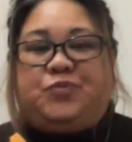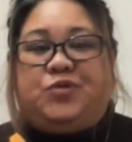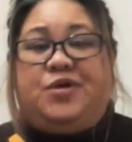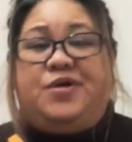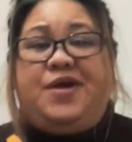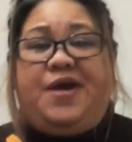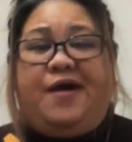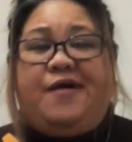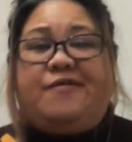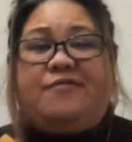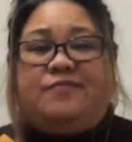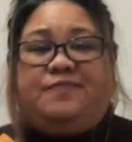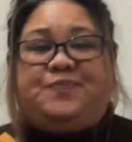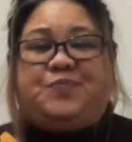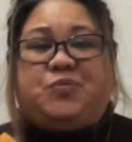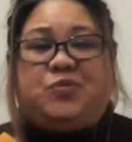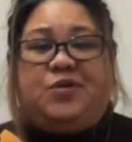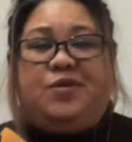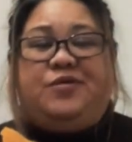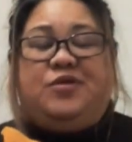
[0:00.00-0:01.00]
Yeah,
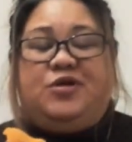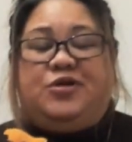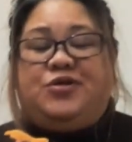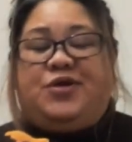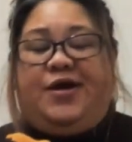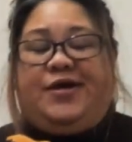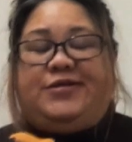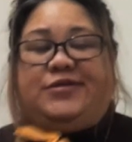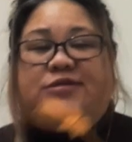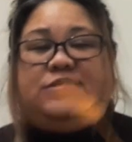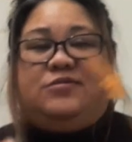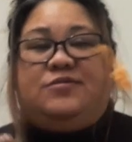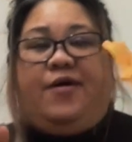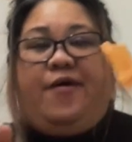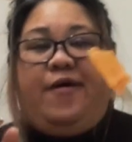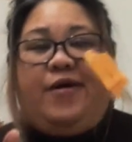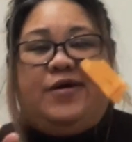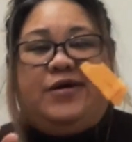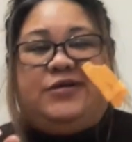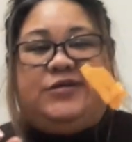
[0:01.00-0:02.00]
they're nice.
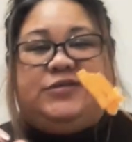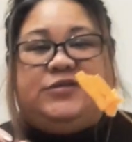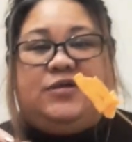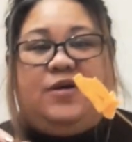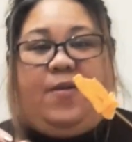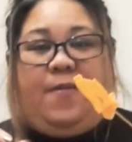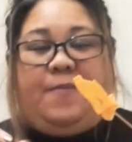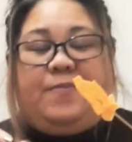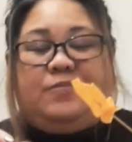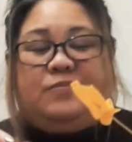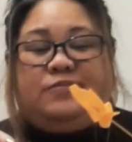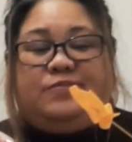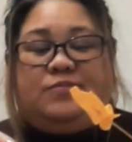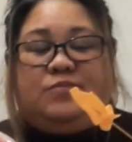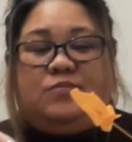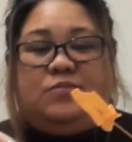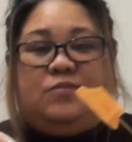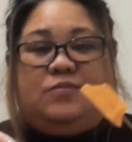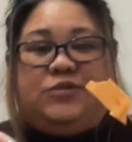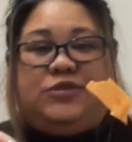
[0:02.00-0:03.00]

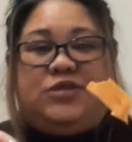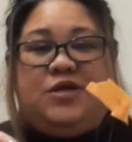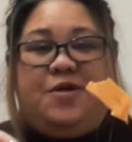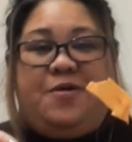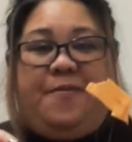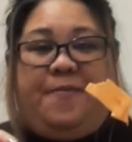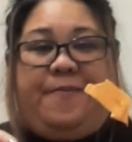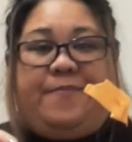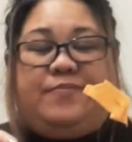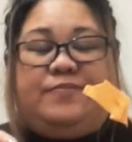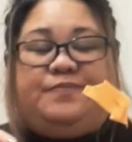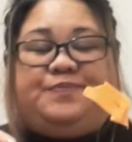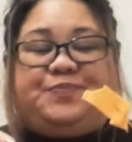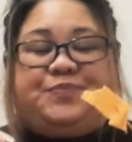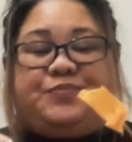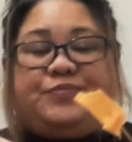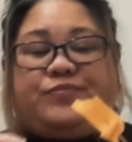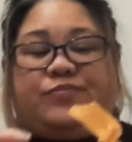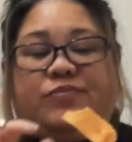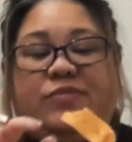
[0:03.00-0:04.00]
See?
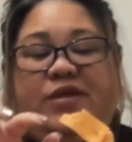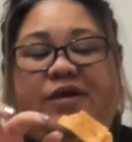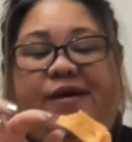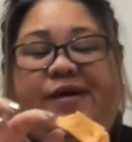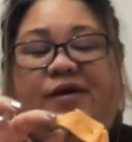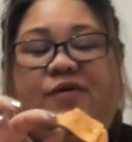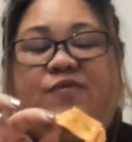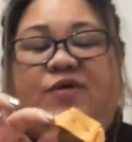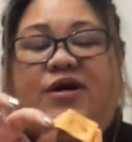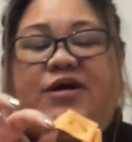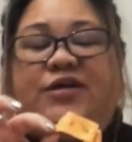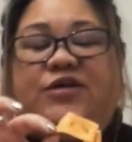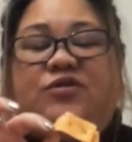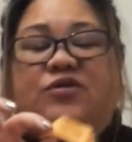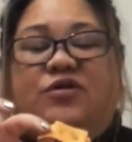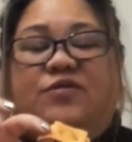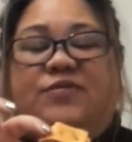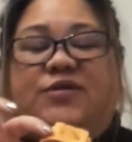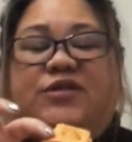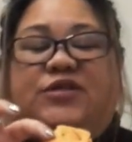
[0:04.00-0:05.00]
And what I
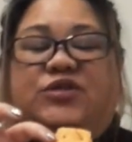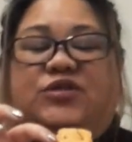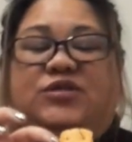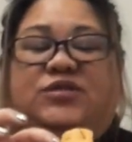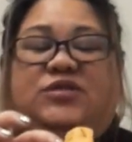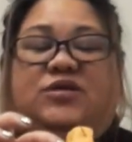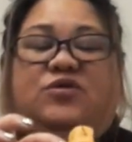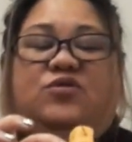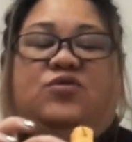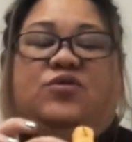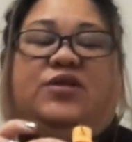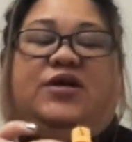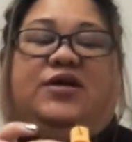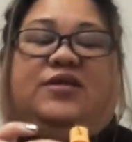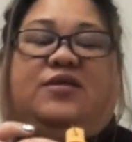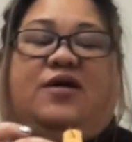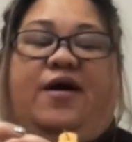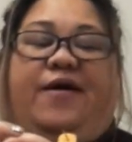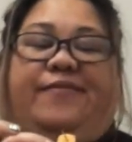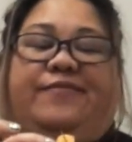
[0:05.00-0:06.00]
normally do is I go
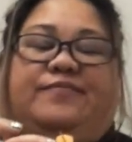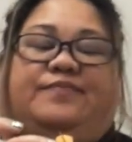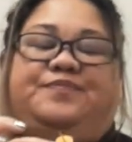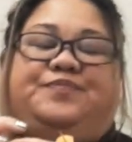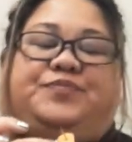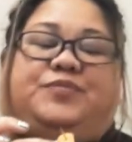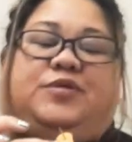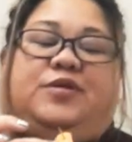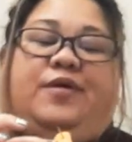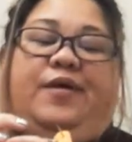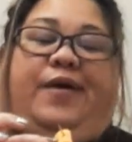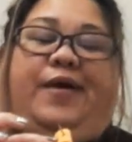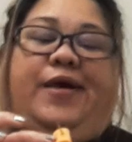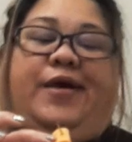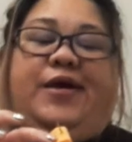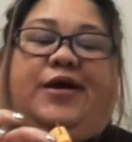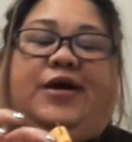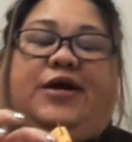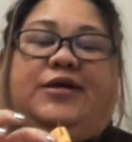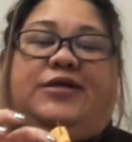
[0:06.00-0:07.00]
like that.
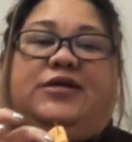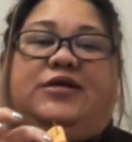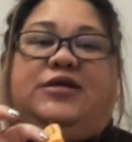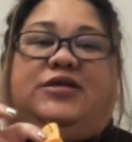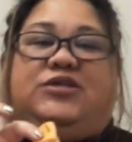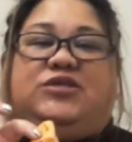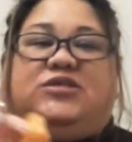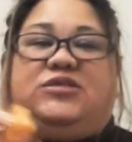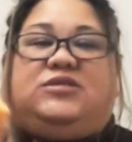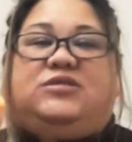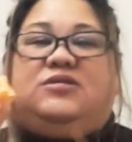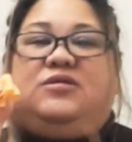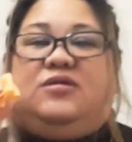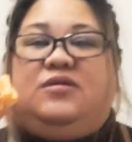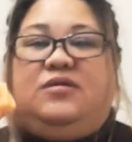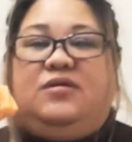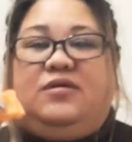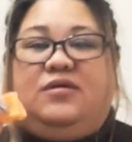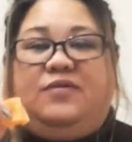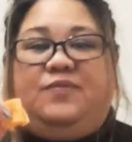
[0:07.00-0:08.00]
And then I just
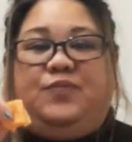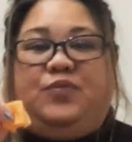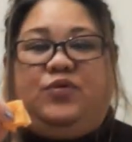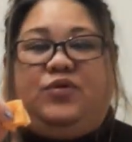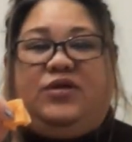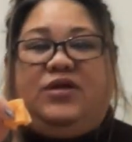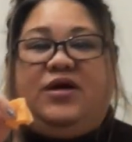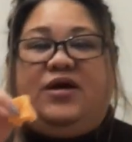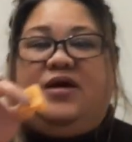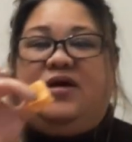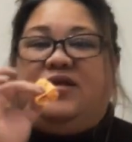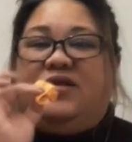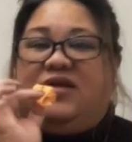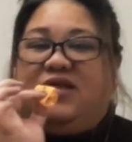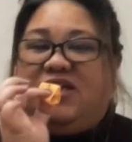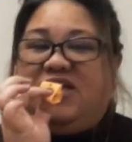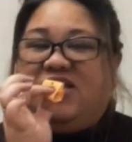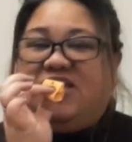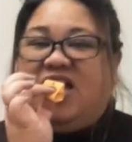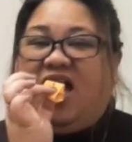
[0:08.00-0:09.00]
pull it and
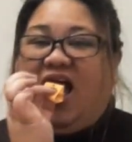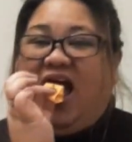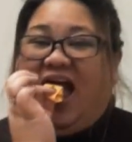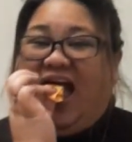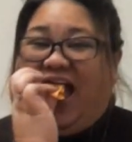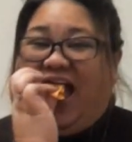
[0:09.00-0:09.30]
then eat it.